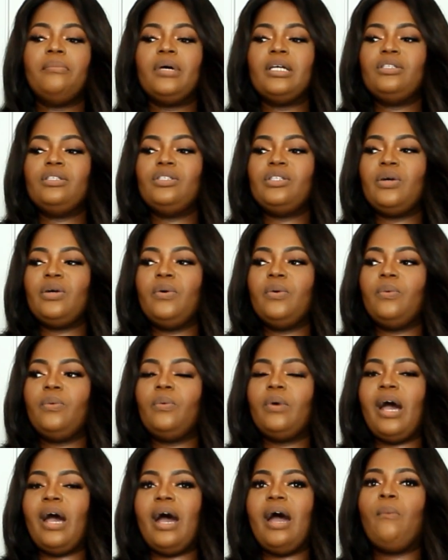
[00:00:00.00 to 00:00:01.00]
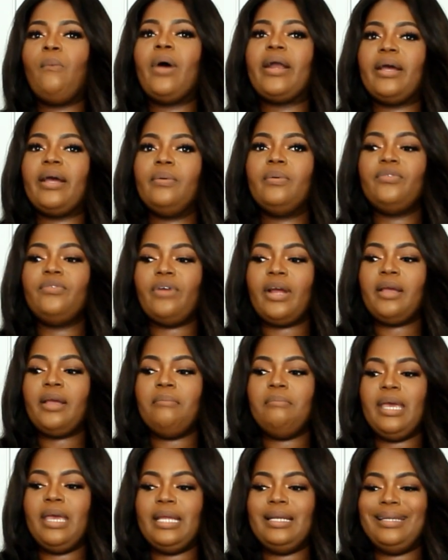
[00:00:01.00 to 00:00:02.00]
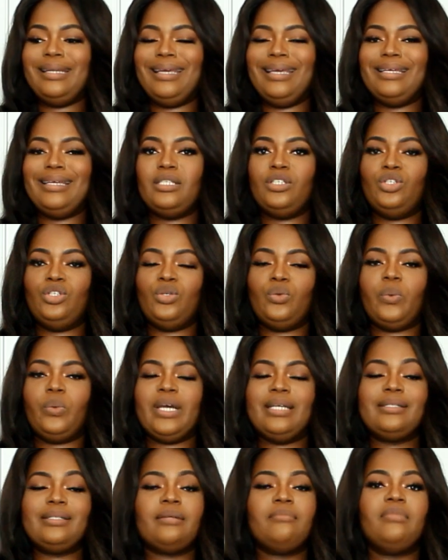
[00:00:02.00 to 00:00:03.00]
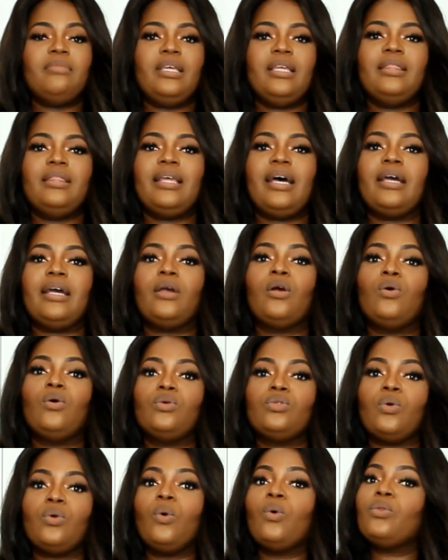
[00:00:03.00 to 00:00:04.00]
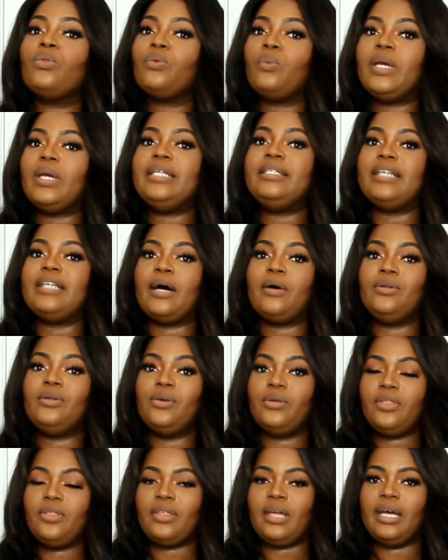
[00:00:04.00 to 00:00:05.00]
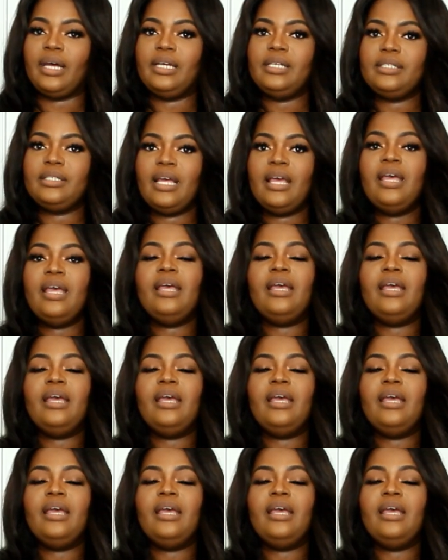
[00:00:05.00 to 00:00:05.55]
So what I would recommend is to wear something that goes all the way down your thighs.